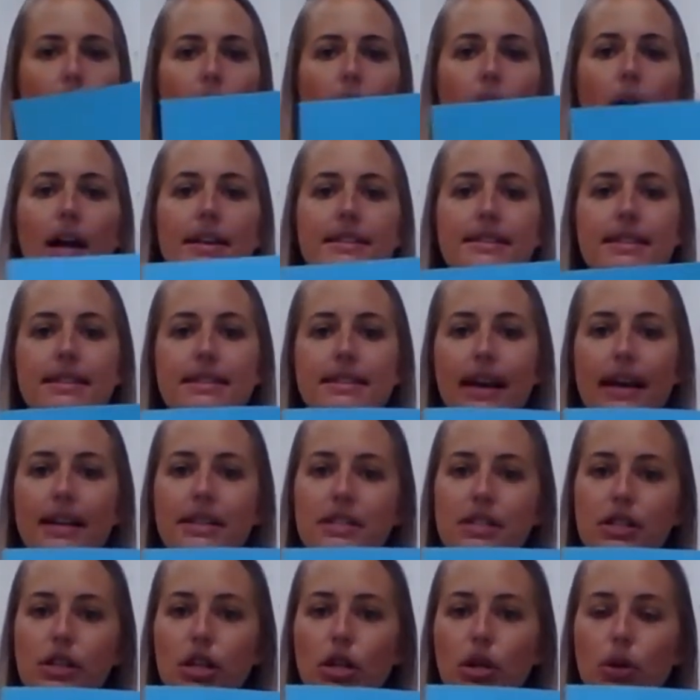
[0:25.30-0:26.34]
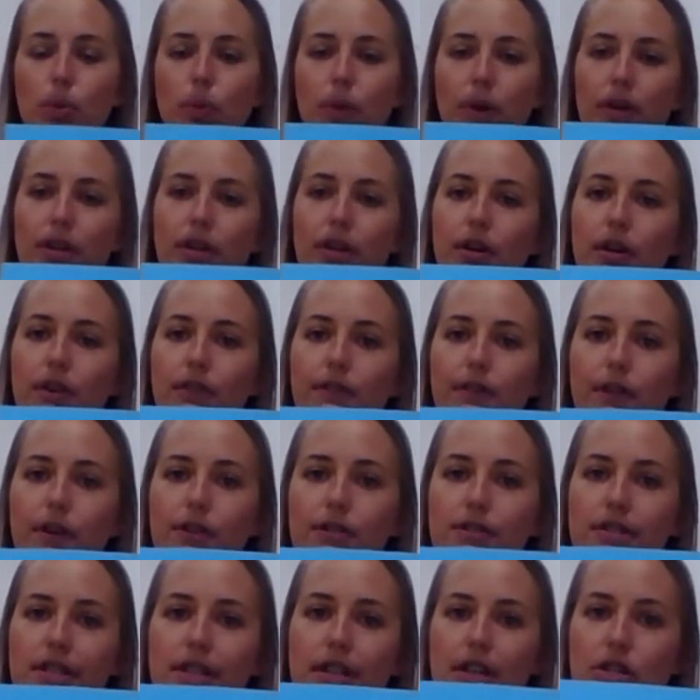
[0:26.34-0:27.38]
a stencil with your
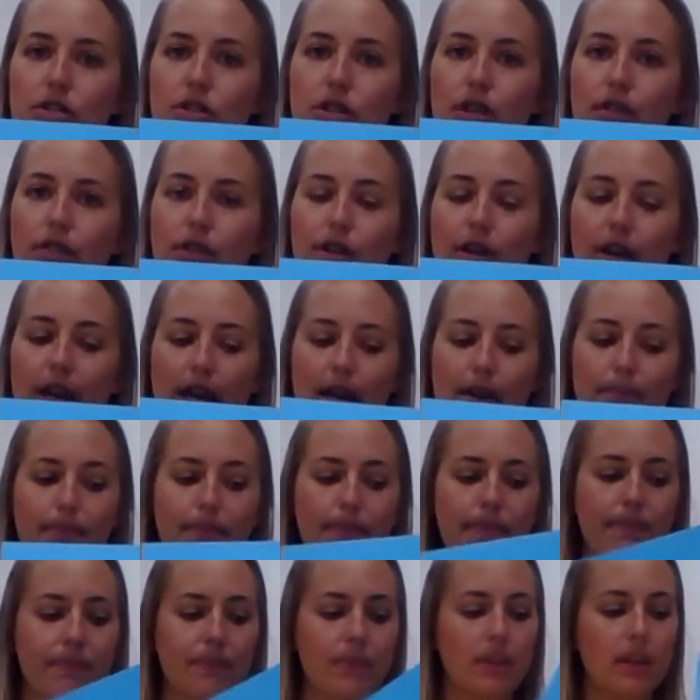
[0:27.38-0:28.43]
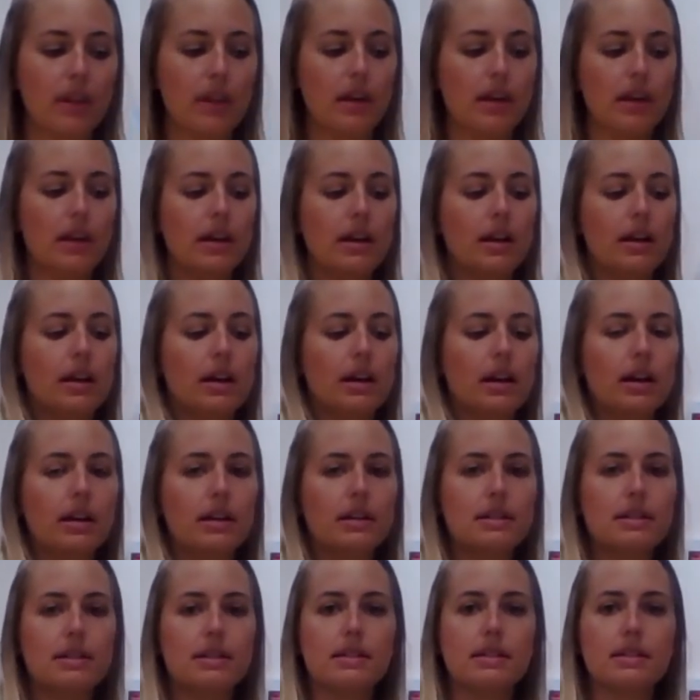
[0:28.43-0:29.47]
first initial of your name,
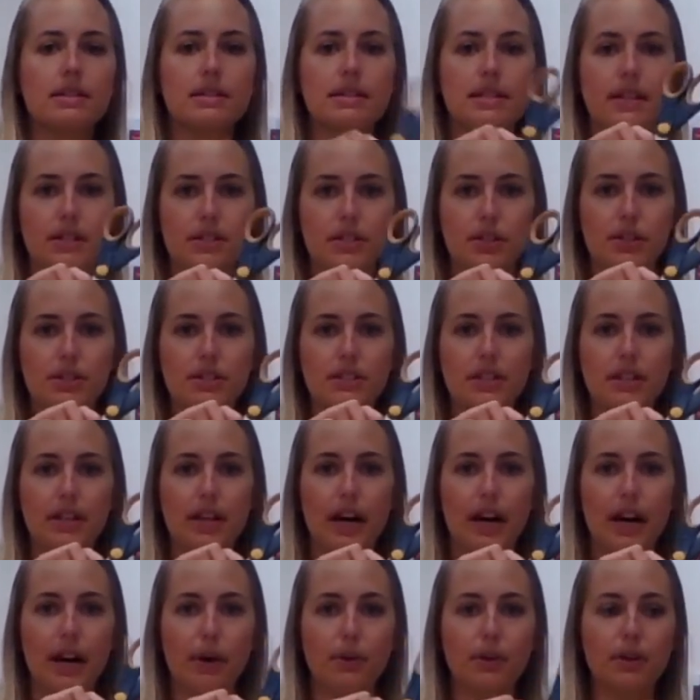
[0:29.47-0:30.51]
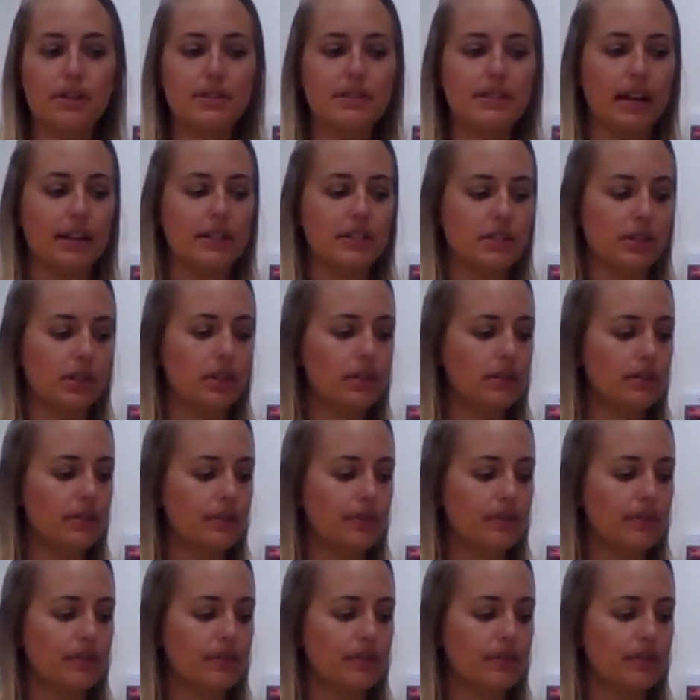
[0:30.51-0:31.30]
scissors to cut out your stencil,